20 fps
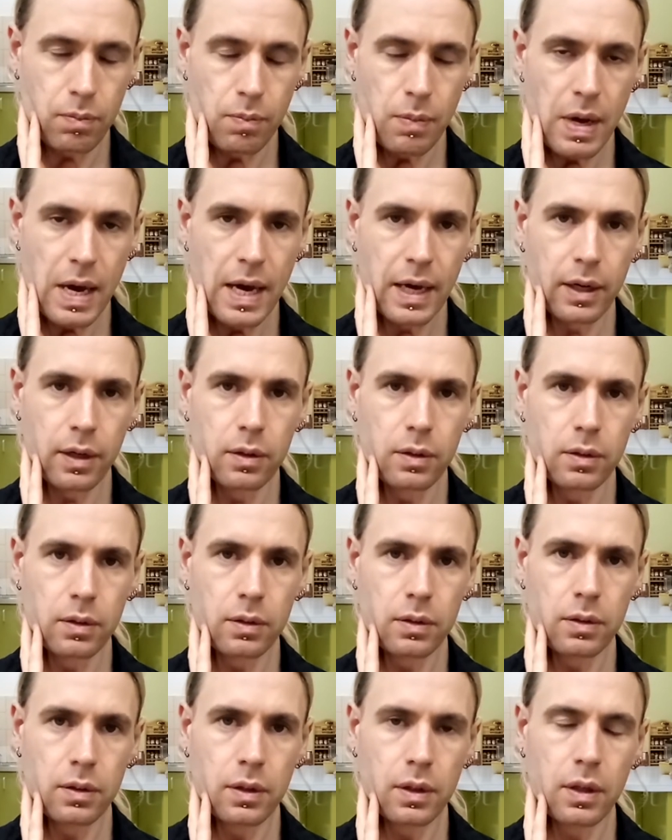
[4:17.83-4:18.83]

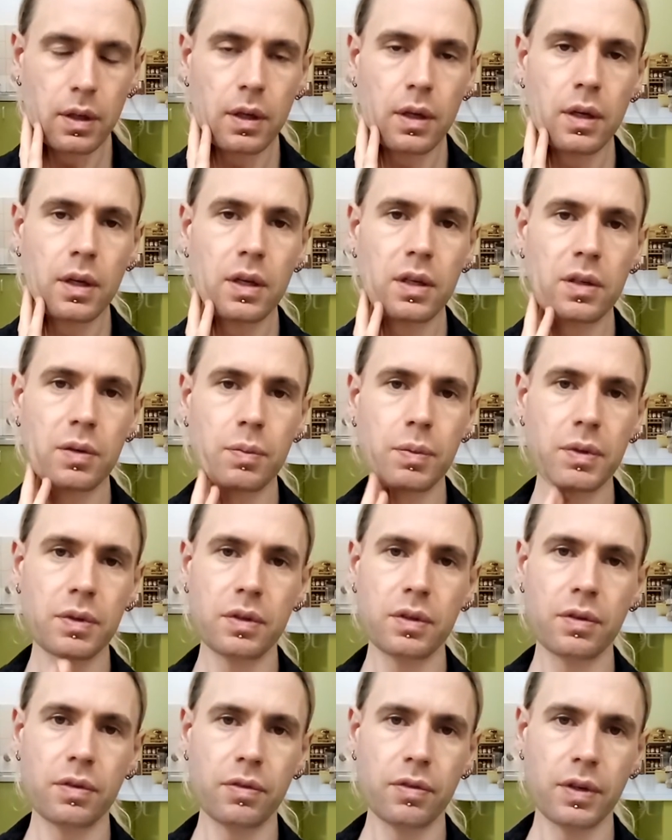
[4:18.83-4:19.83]
angle,
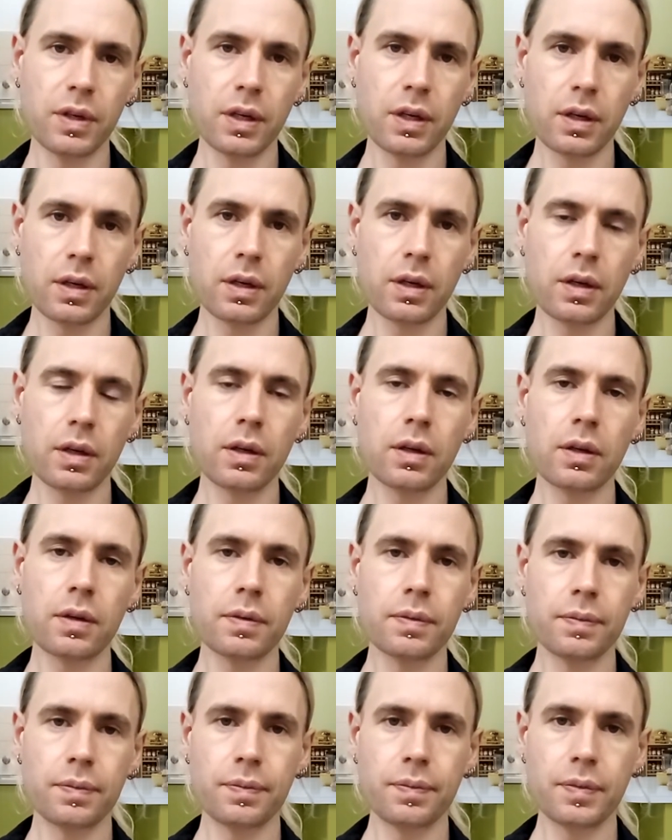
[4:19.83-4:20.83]
specific
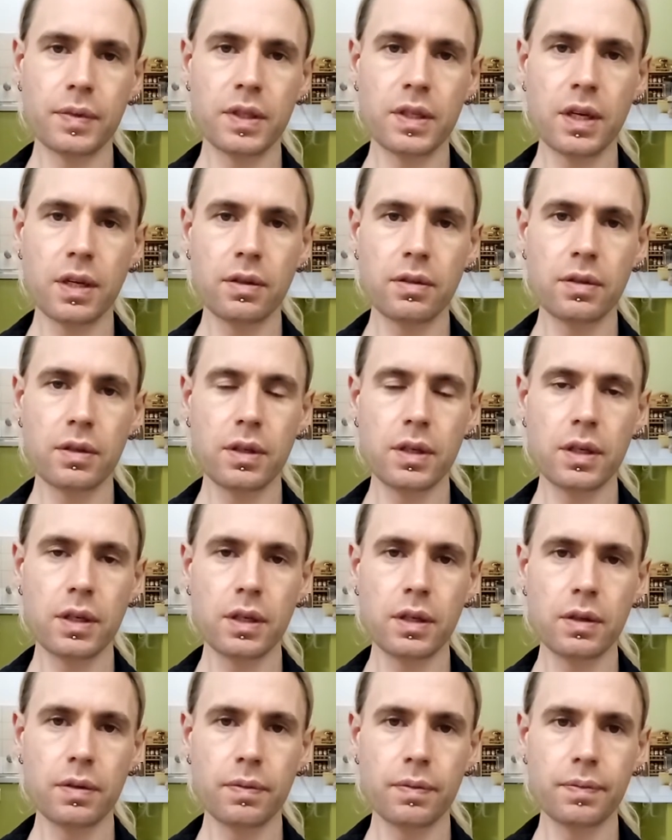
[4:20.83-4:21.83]

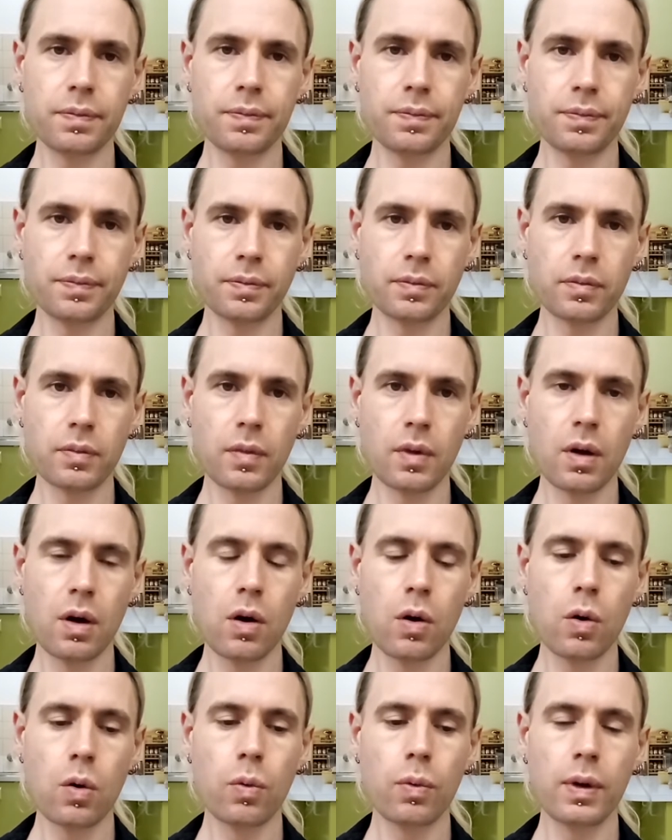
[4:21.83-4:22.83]
density,
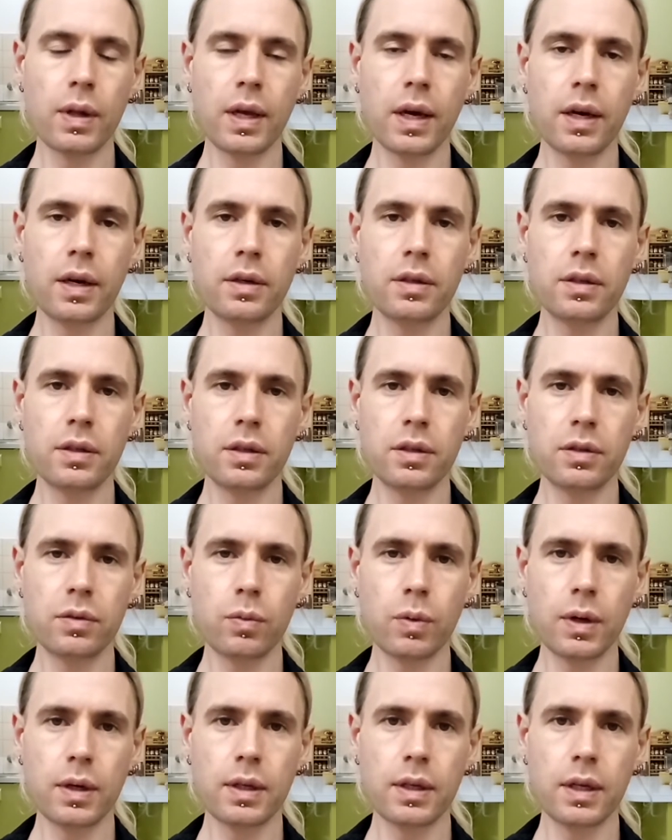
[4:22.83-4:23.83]
all related to this
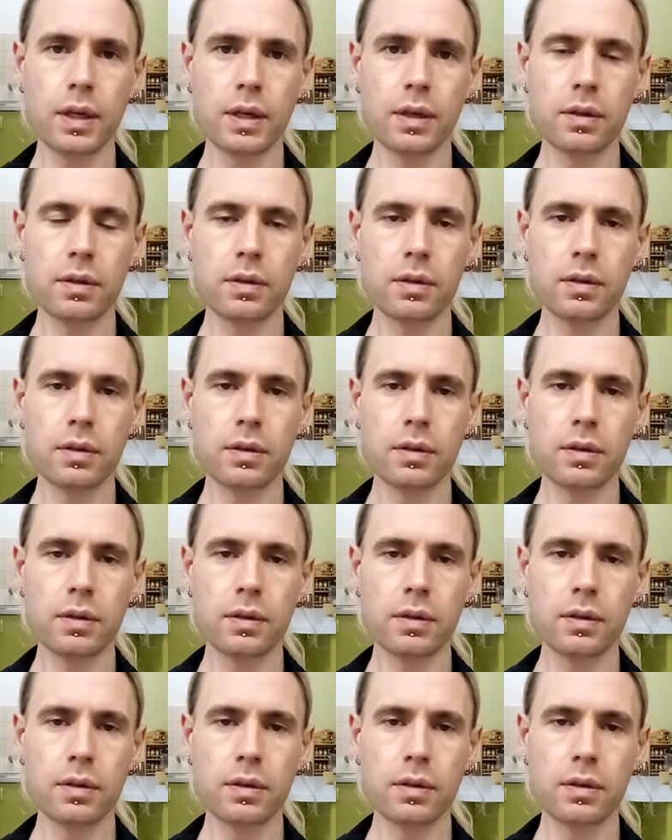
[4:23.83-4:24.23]
one length.